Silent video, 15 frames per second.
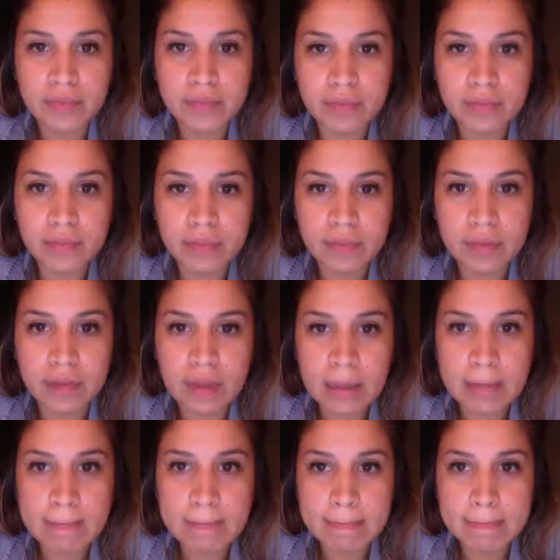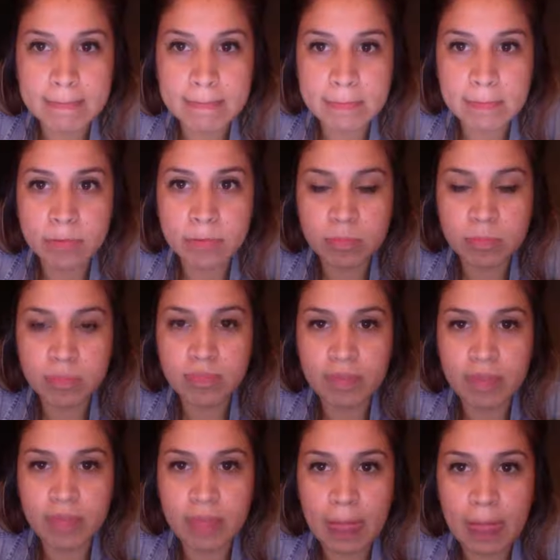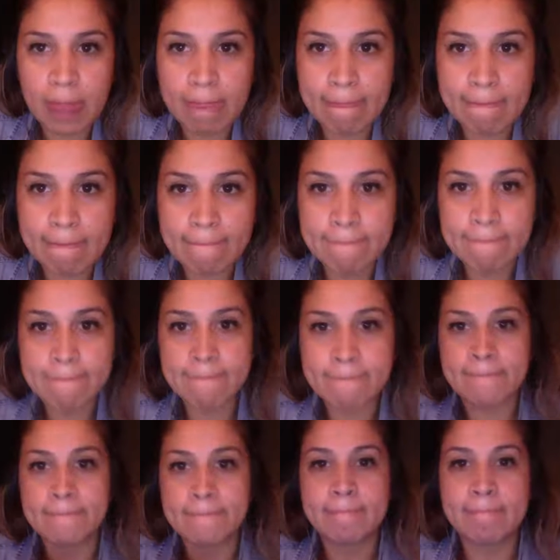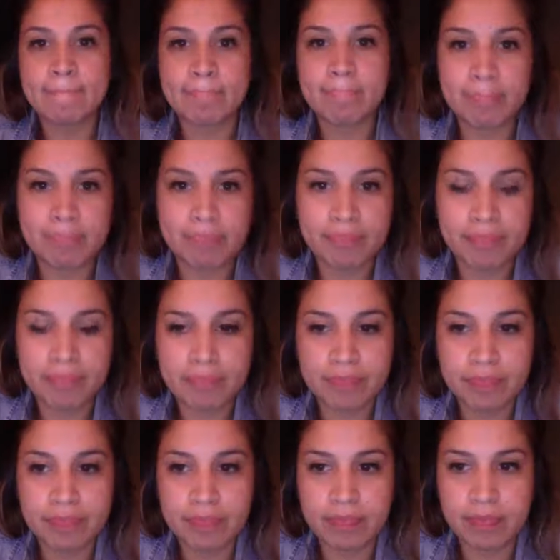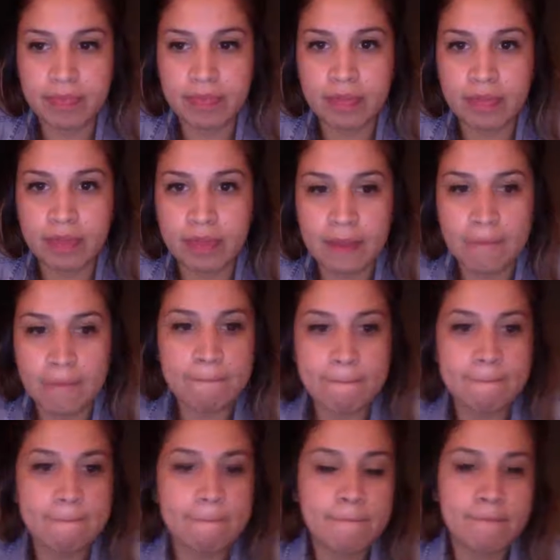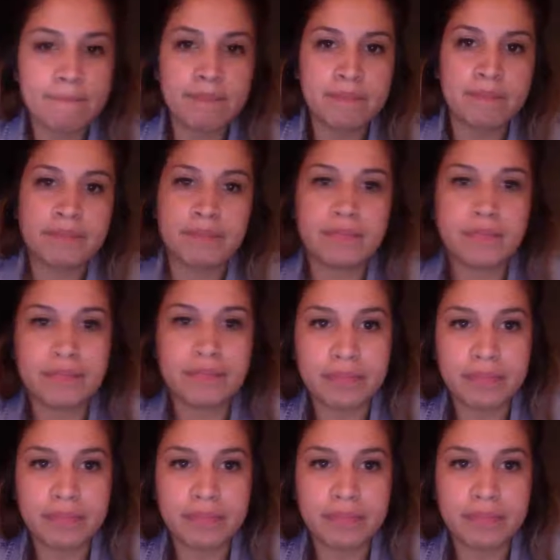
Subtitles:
And then this test statistic, which I'm sure,